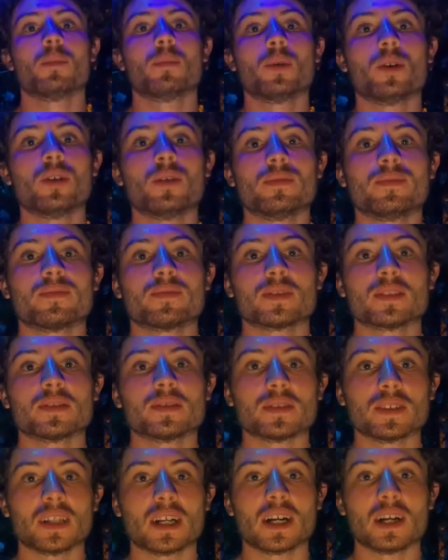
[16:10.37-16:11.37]
but
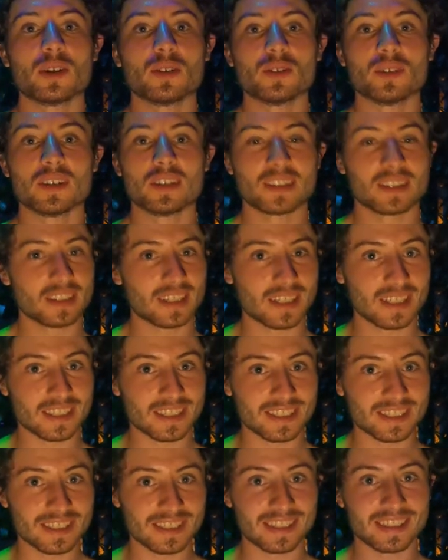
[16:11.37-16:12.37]
for now that
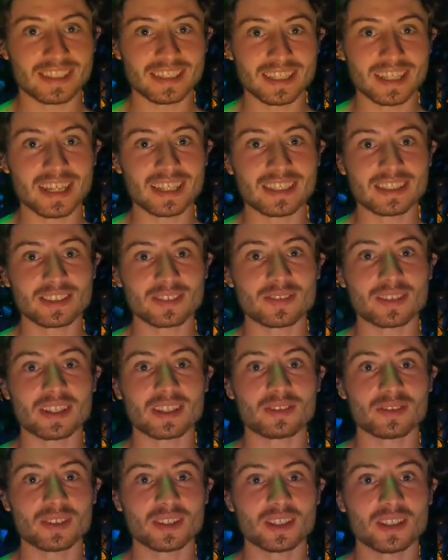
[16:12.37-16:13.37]
is the end of
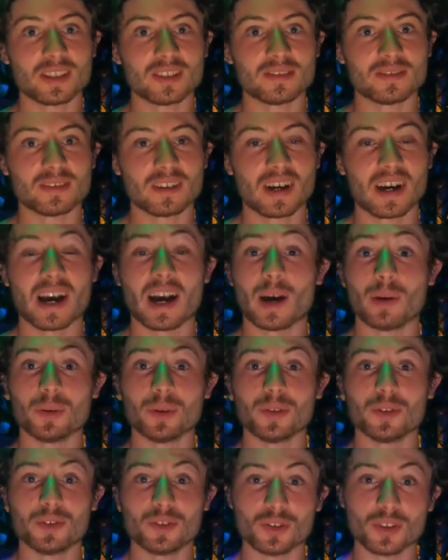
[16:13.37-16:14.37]
this video. Have
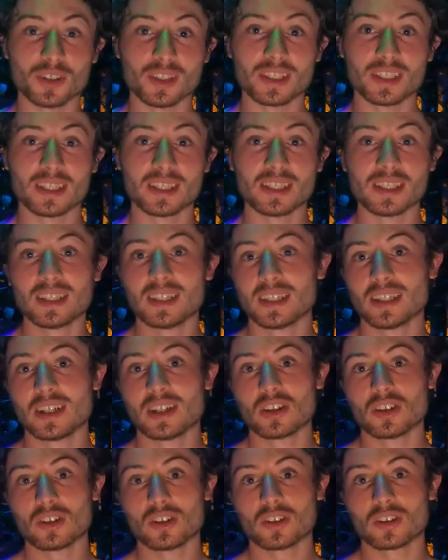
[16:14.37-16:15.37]
you enjoyed it?
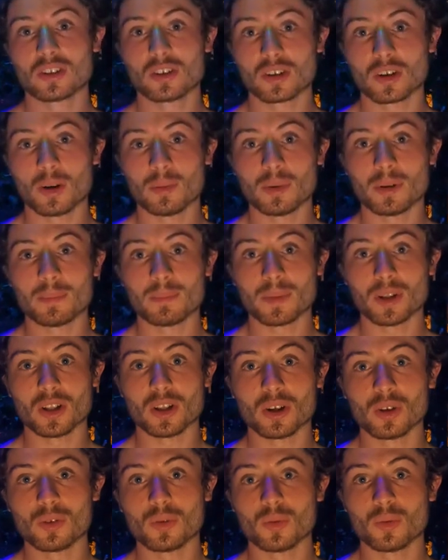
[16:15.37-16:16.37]
Comment
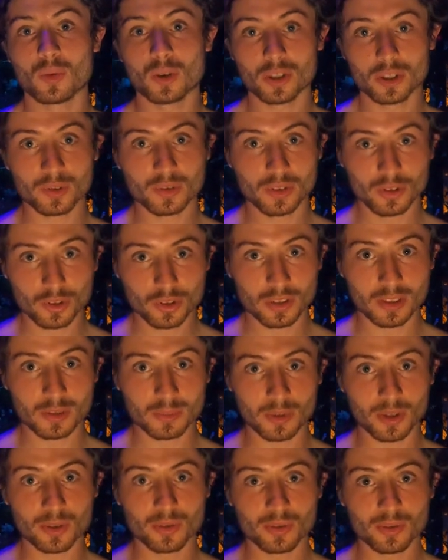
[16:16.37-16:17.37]
below what you enjoyed the
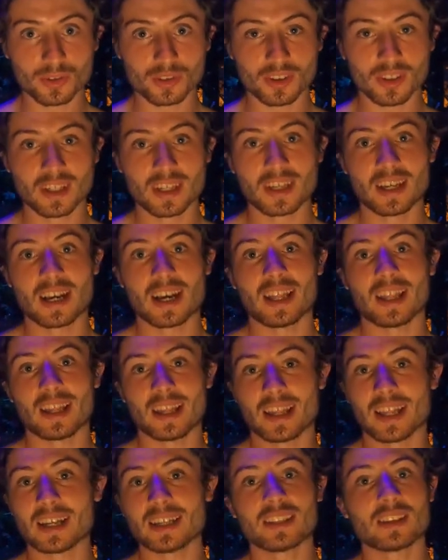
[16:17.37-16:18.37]
most,
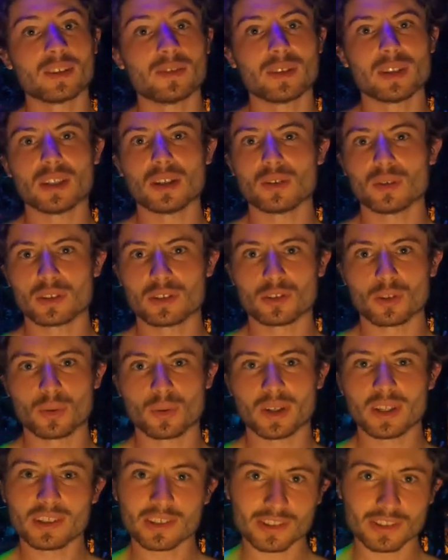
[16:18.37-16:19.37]
like the video as
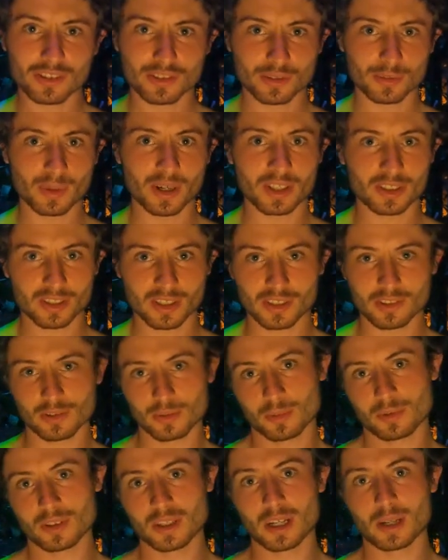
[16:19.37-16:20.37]
always, and smash that
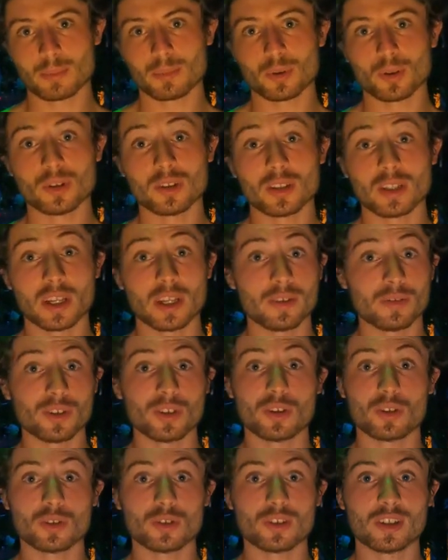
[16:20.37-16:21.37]
subscribe button if
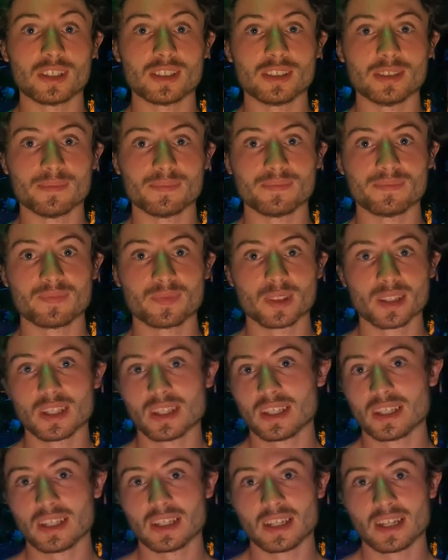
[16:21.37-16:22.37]
you're not already,
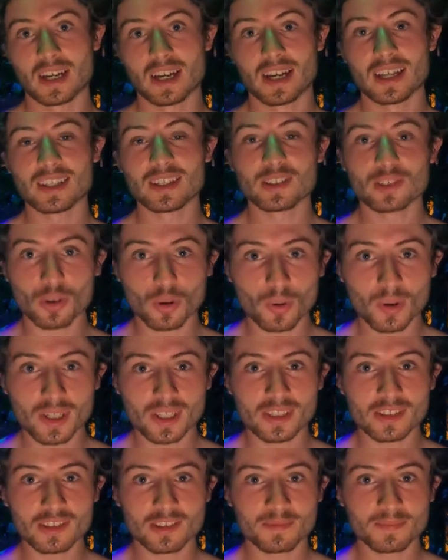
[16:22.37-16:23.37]
and as
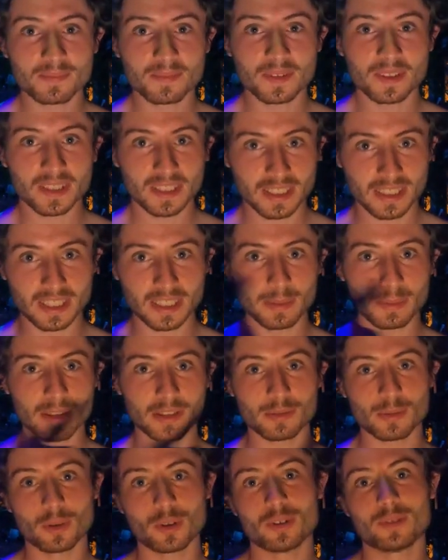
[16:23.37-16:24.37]
always, keep
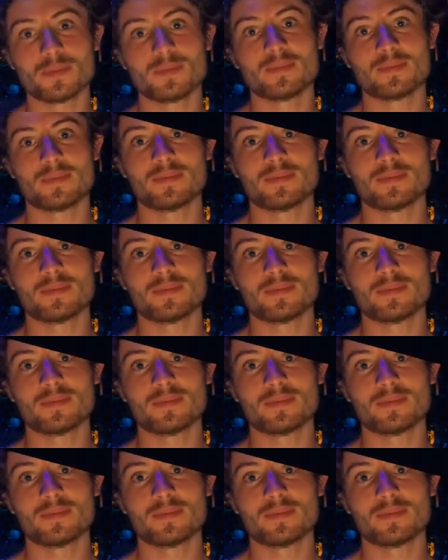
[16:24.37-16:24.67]
exploring.